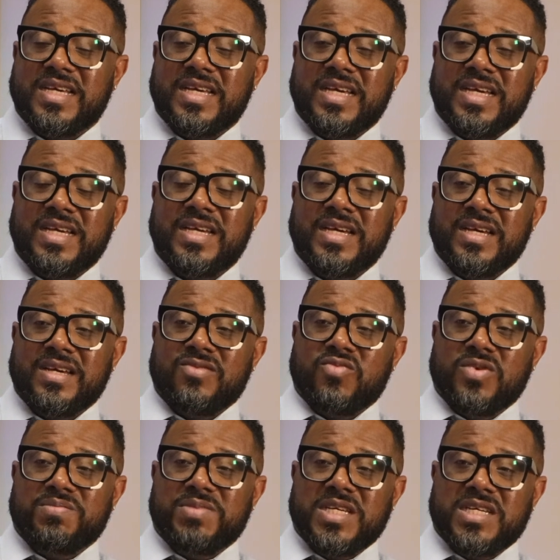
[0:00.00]
that they
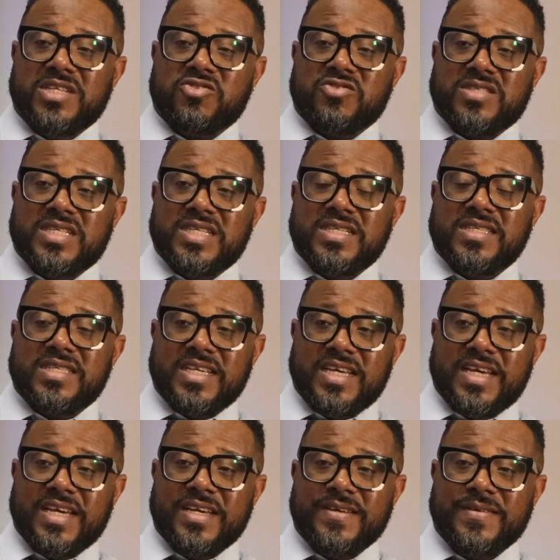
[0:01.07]
would be interested in
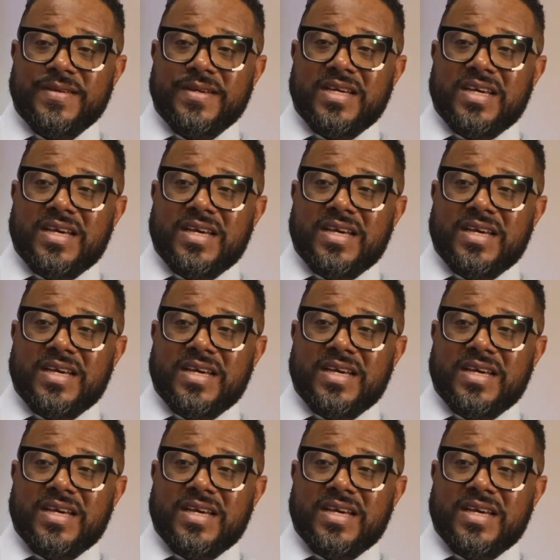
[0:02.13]
seeing.